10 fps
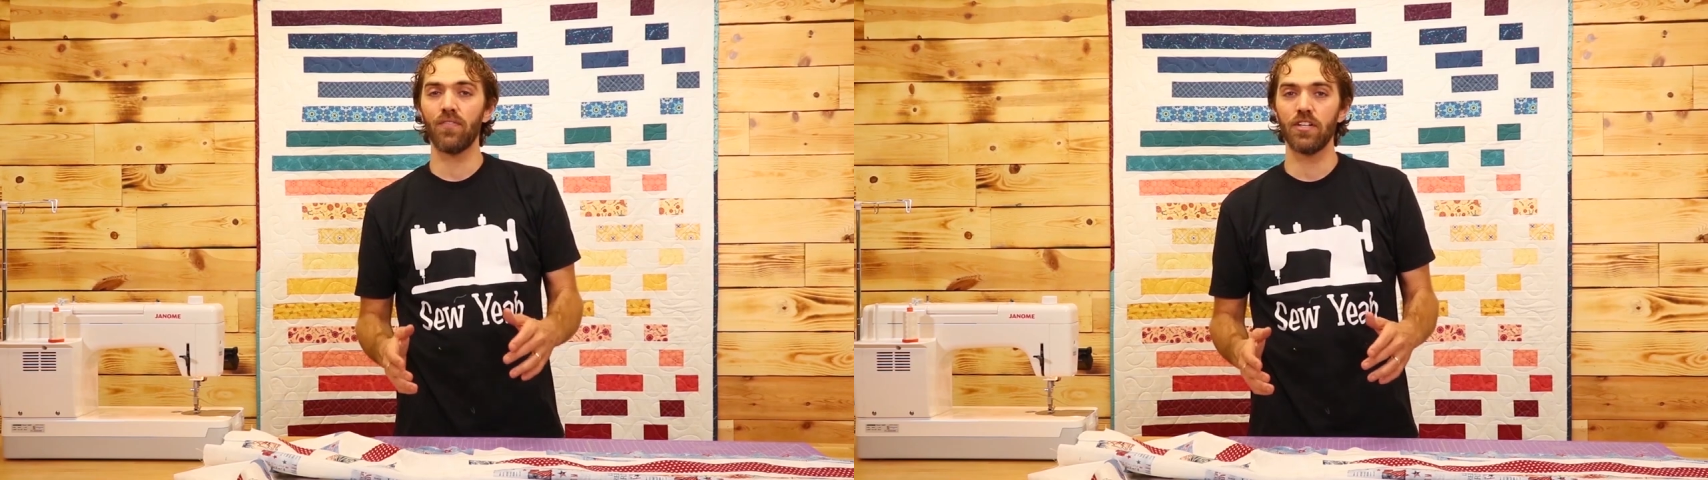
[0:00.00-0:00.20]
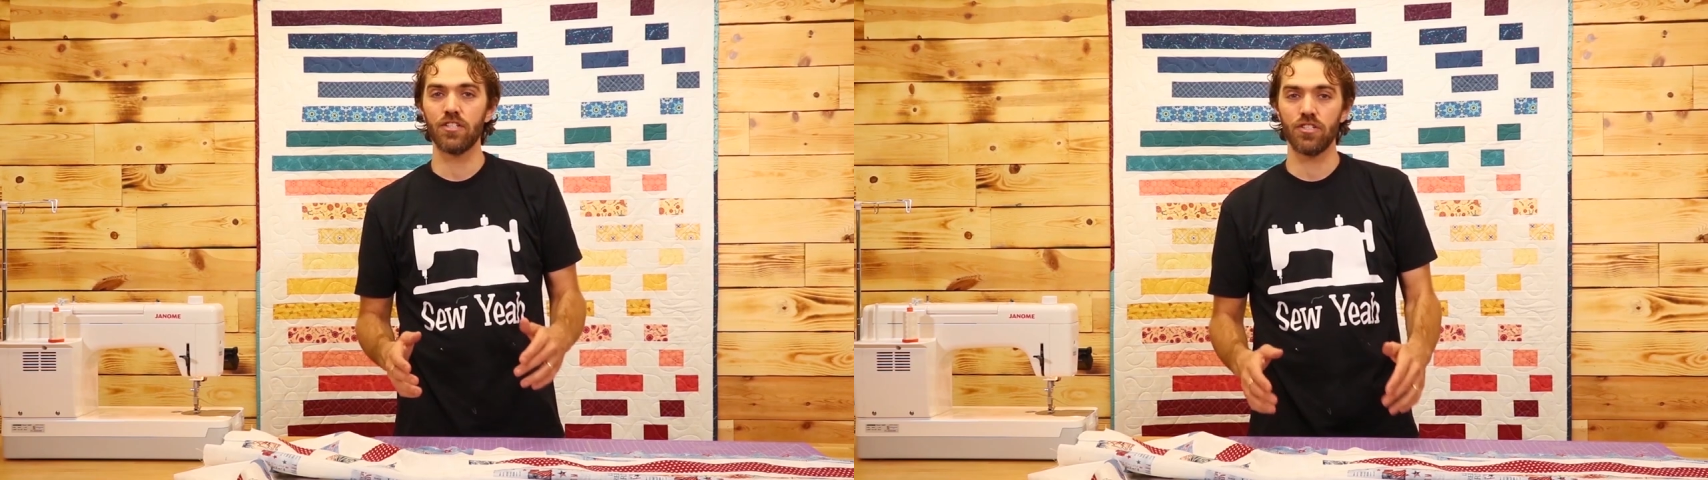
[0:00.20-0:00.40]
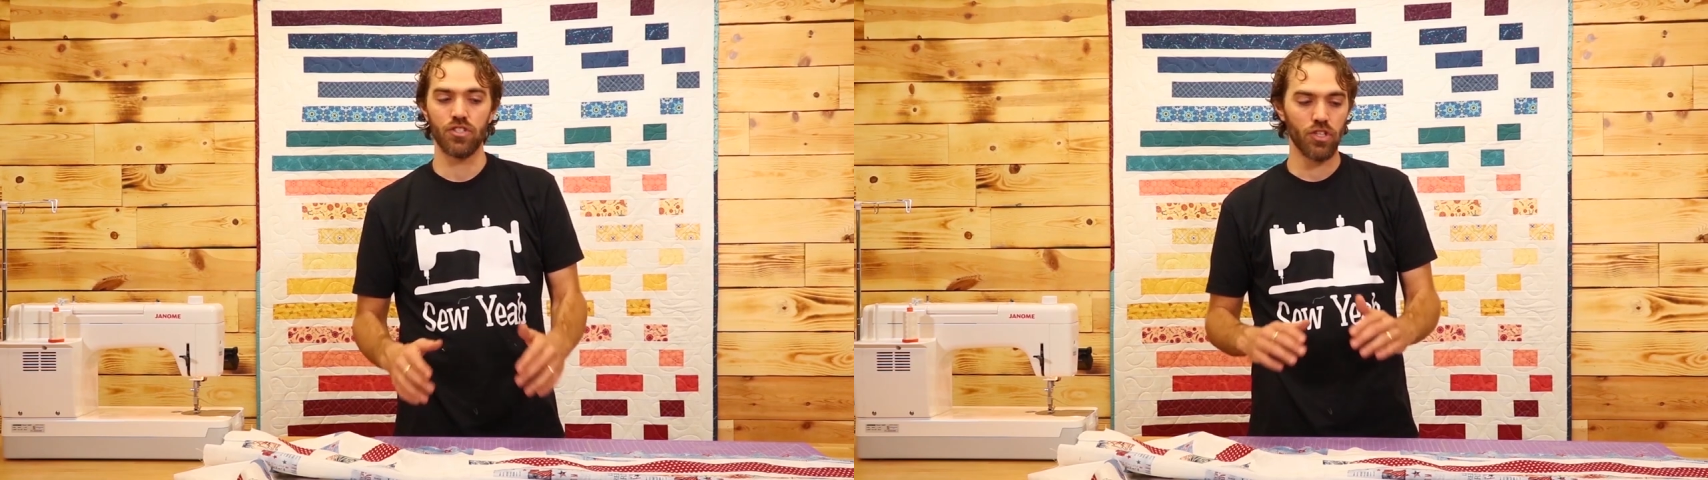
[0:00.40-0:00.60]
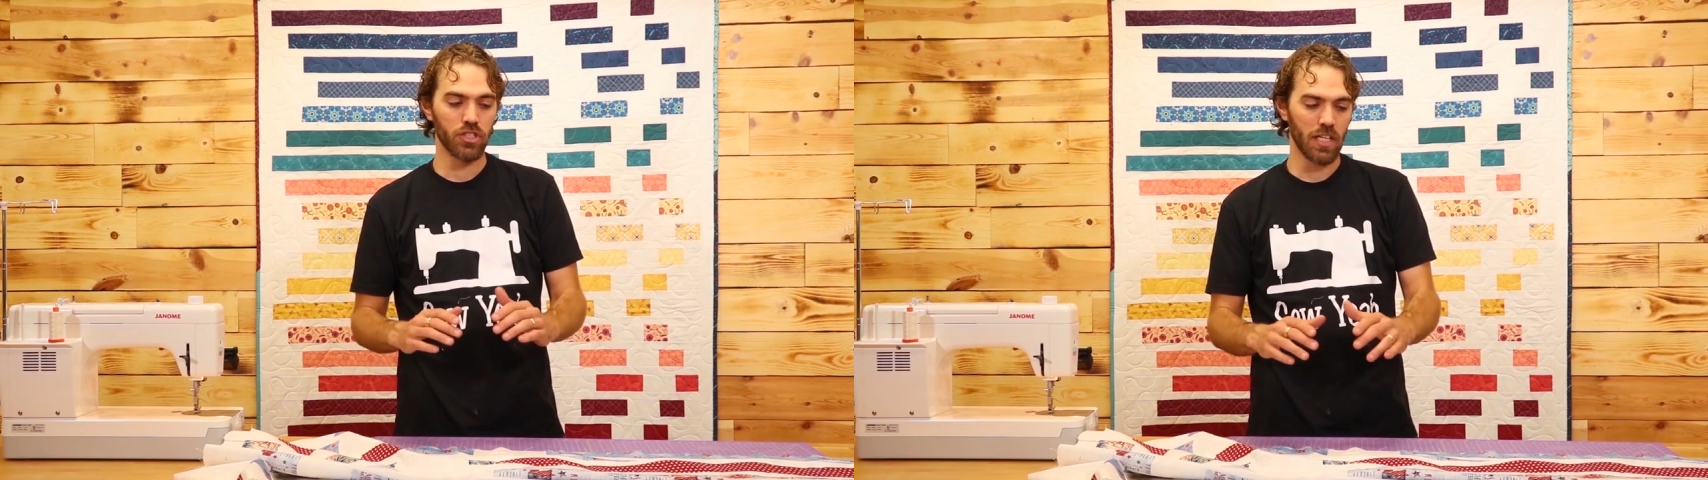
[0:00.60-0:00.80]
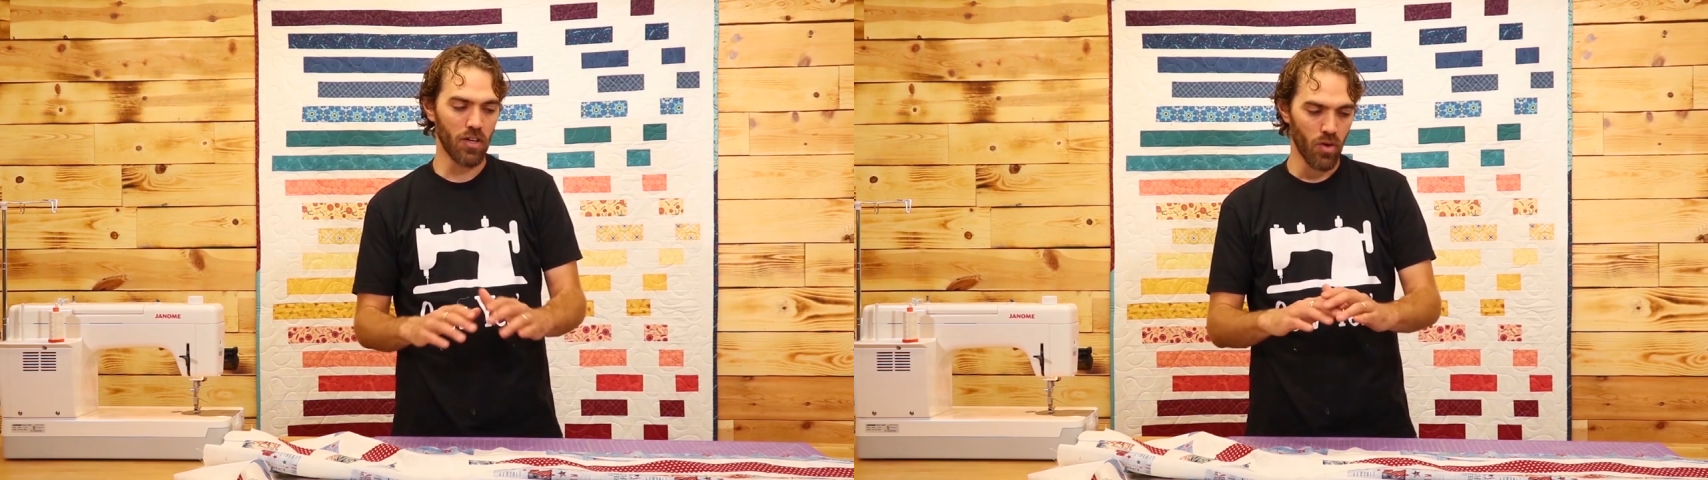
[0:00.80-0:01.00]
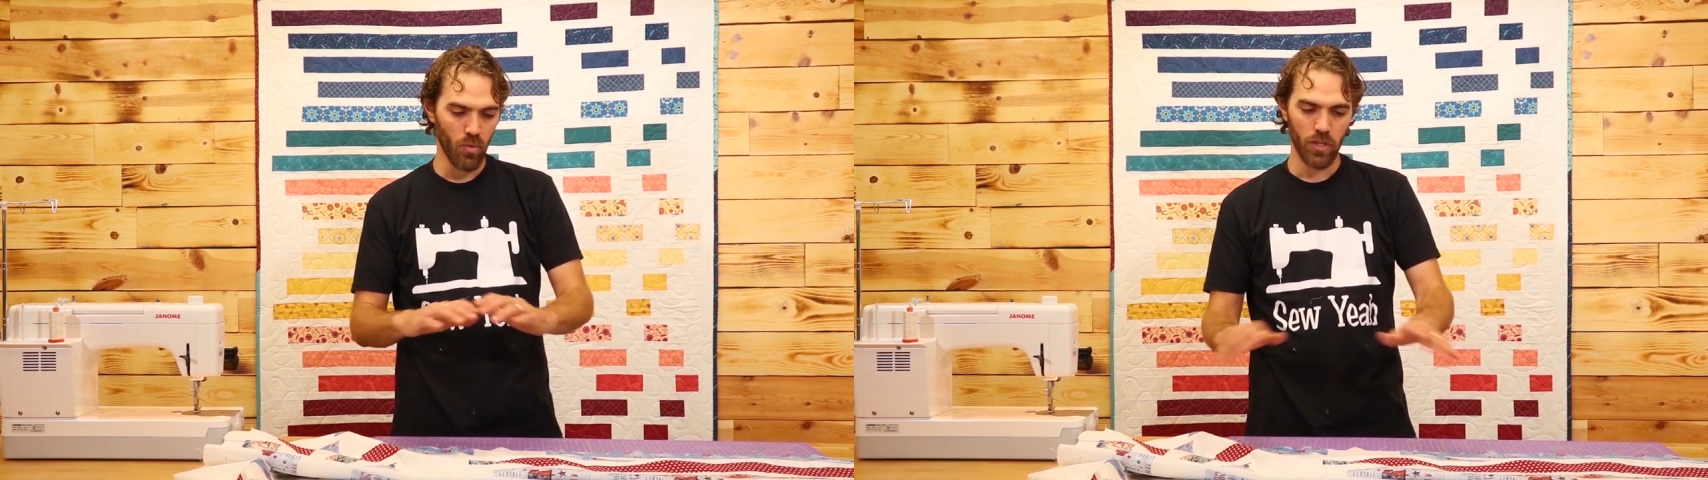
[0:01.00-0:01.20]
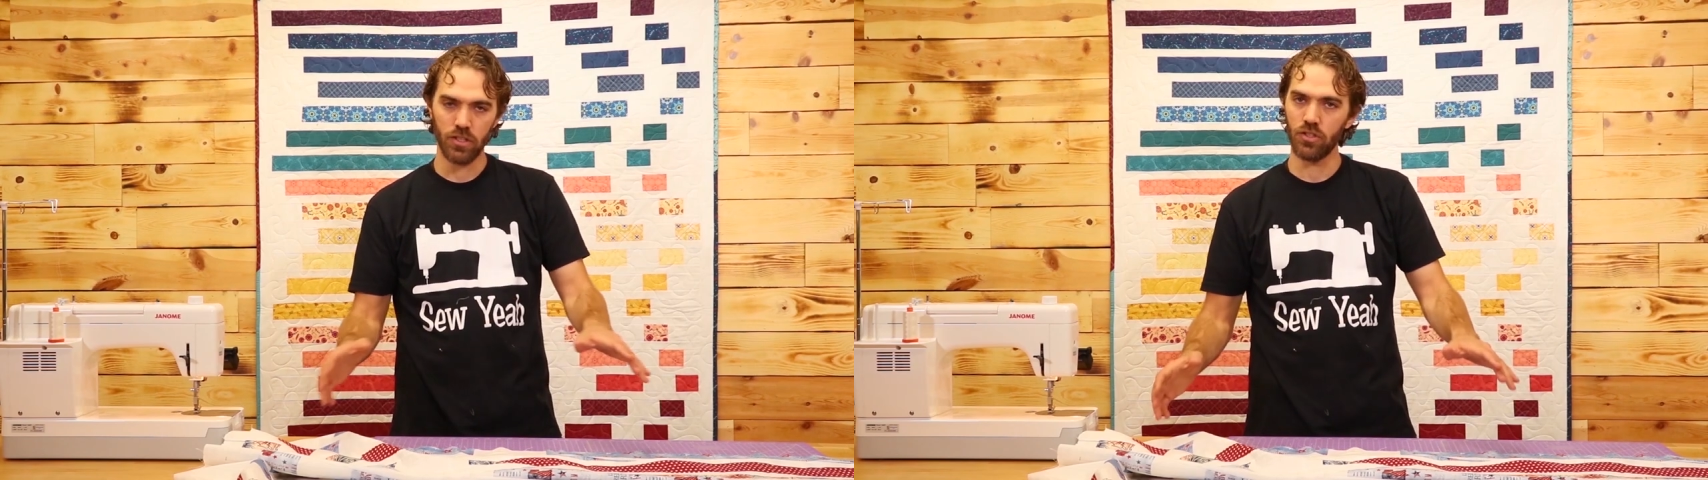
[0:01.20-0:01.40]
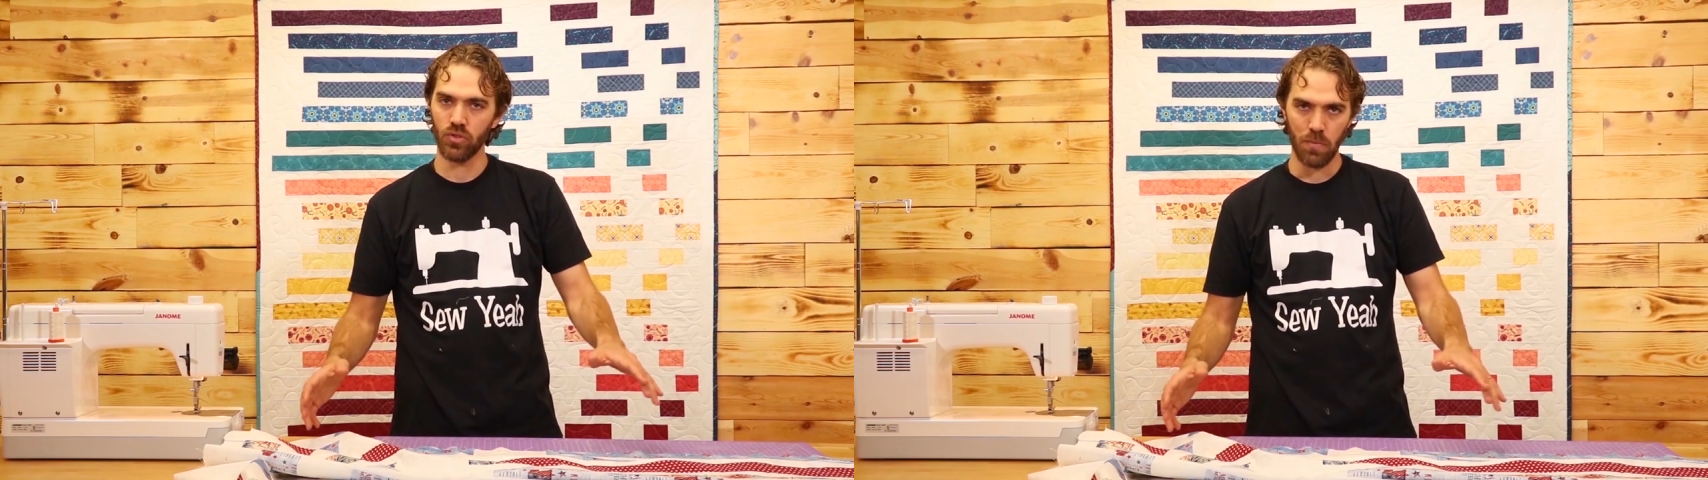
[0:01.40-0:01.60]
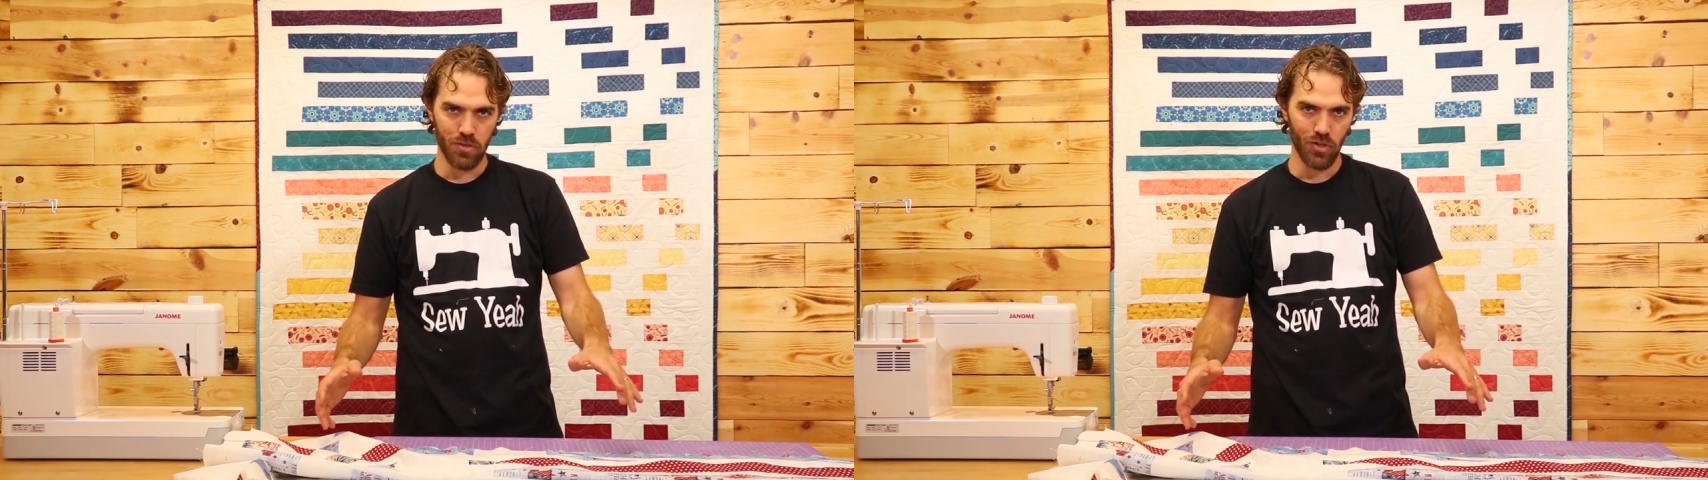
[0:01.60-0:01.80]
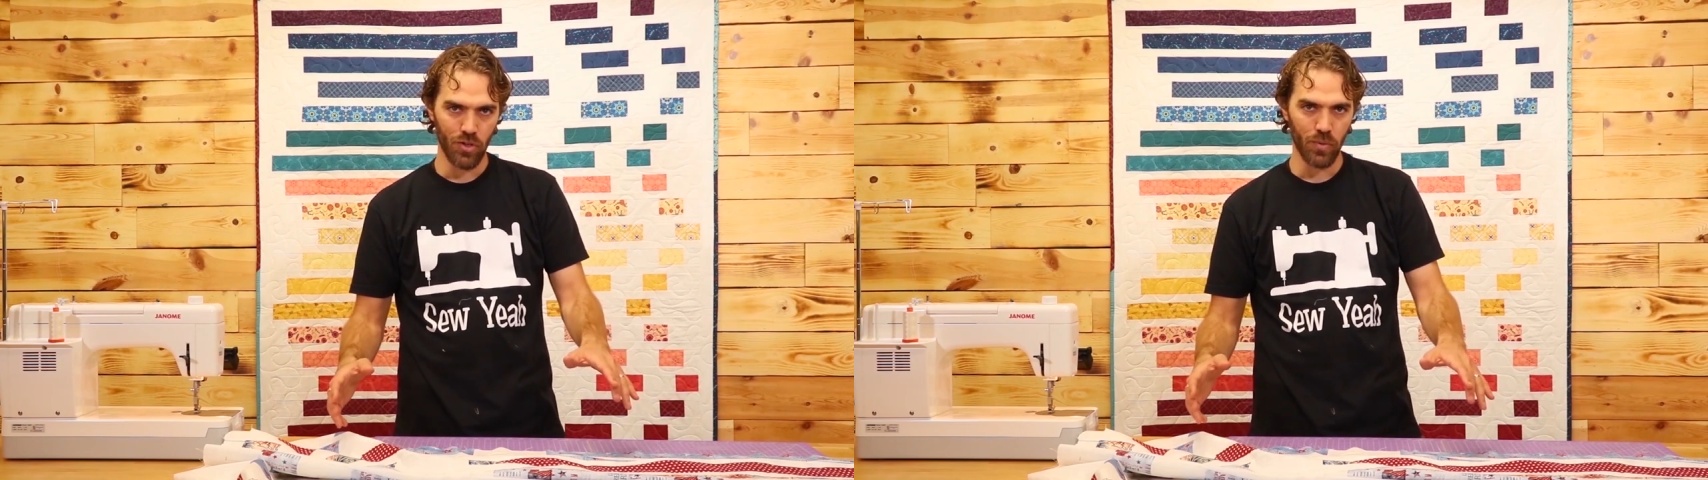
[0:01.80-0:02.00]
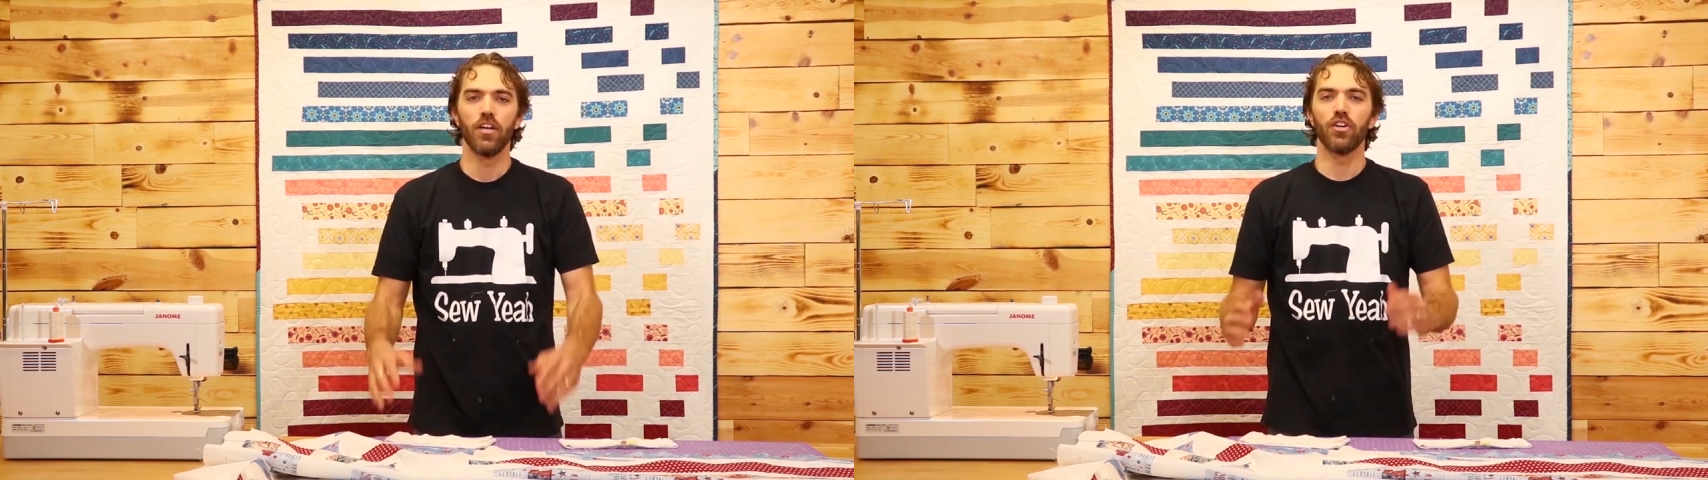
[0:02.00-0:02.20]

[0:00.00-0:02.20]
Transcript: inches, just like all the rest of the strips in the quilt.